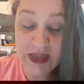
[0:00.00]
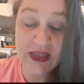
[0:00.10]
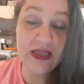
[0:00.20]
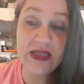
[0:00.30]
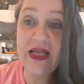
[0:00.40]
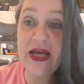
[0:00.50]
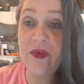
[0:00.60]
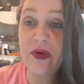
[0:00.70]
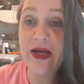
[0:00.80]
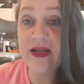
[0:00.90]
Because then
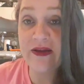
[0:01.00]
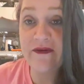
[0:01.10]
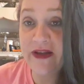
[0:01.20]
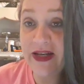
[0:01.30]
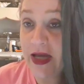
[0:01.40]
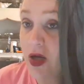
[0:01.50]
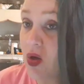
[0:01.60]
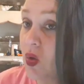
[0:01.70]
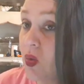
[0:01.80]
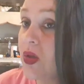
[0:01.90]
that way I can fit
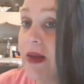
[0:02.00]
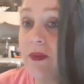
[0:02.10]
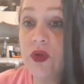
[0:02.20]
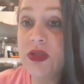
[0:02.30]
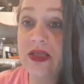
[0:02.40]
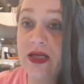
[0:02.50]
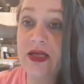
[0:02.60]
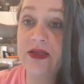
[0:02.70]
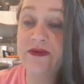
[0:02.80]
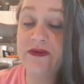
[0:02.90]
a whole lot more stuff.